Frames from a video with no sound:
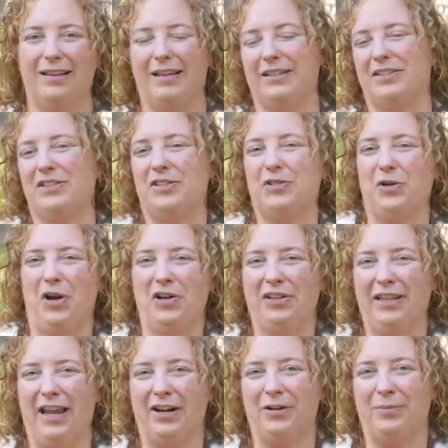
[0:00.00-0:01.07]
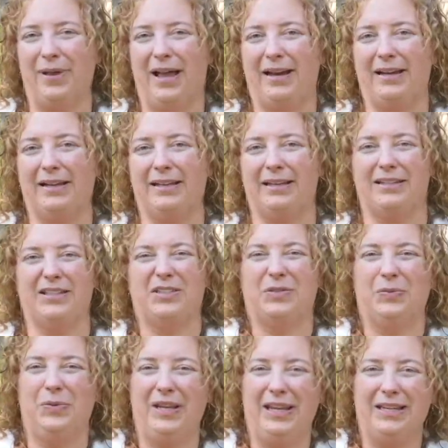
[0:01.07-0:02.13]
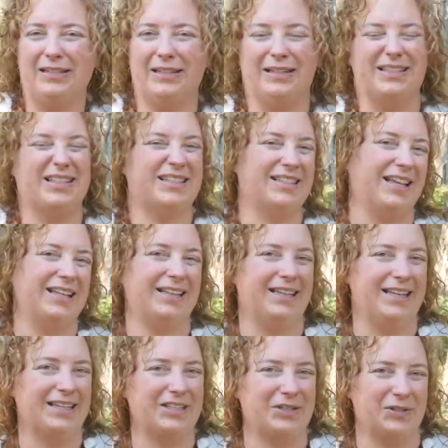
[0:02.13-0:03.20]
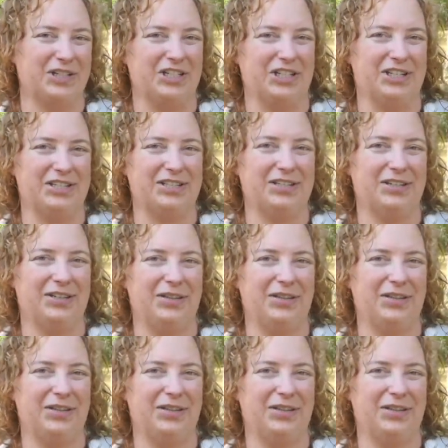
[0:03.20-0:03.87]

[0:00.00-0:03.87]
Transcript: It's strongly aromatic, it's sweet, and it's slightly astringent.